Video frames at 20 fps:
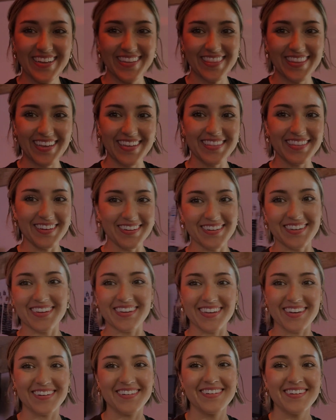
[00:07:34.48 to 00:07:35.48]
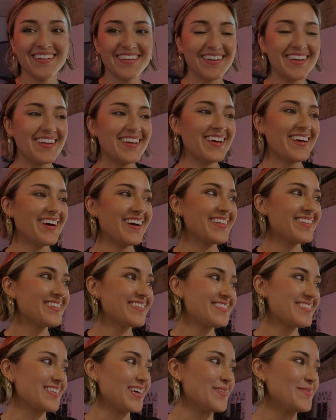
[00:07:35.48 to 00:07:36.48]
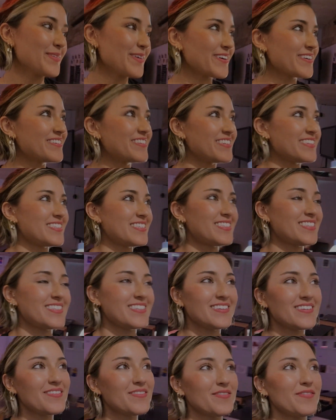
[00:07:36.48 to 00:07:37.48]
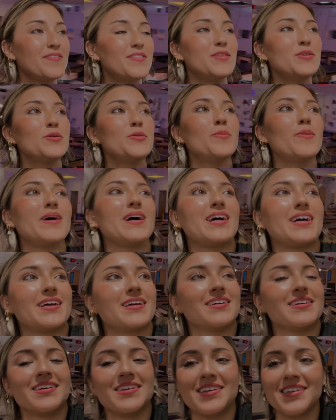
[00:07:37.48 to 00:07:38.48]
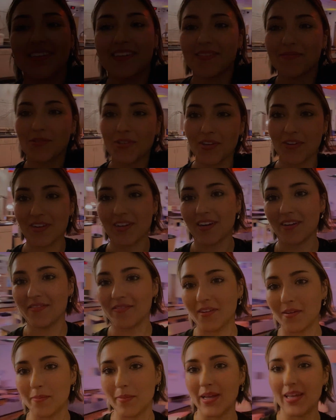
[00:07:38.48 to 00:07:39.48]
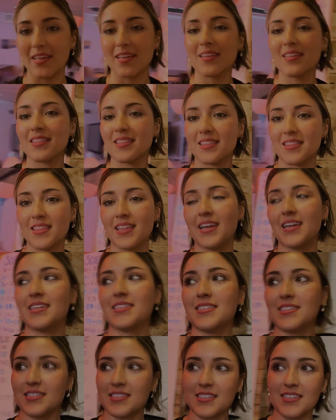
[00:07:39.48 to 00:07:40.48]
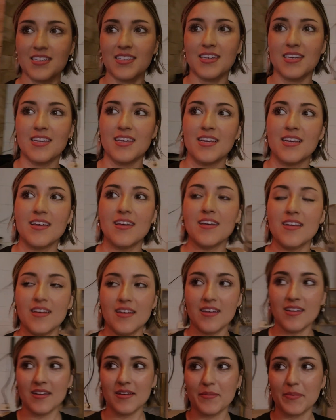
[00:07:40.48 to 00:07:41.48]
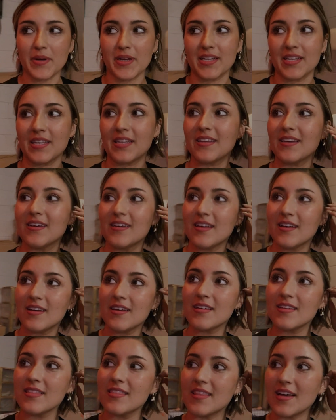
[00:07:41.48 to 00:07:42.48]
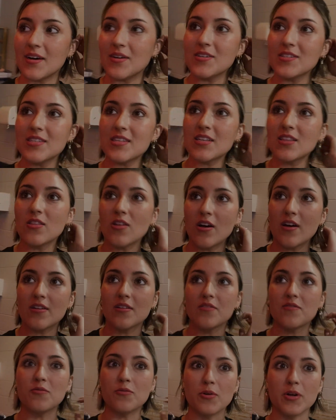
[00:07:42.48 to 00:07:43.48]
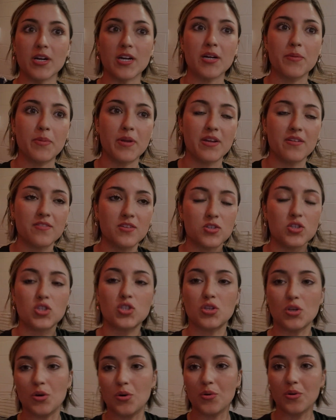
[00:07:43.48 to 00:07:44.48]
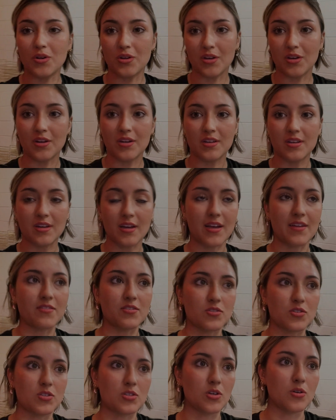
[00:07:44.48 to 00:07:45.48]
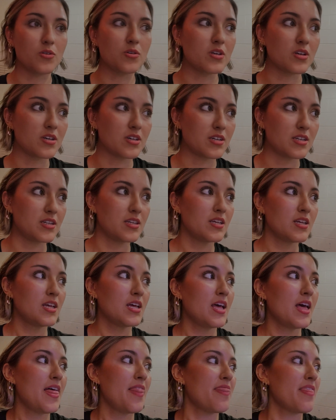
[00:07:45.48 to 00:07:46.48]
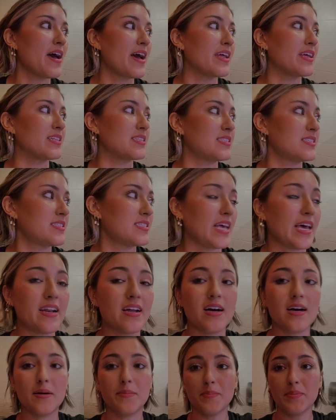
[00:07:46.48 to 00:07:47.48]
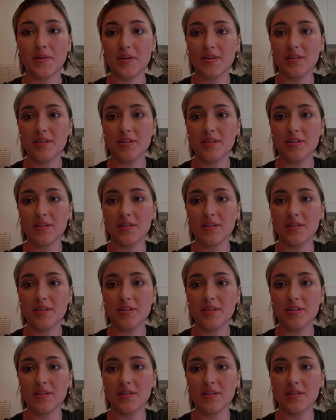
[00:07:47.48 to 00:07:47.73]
not that long ago. Summer just flew by, turning off all my lights. But that was a lot of work, but I feel so good. I feel so good that it's set up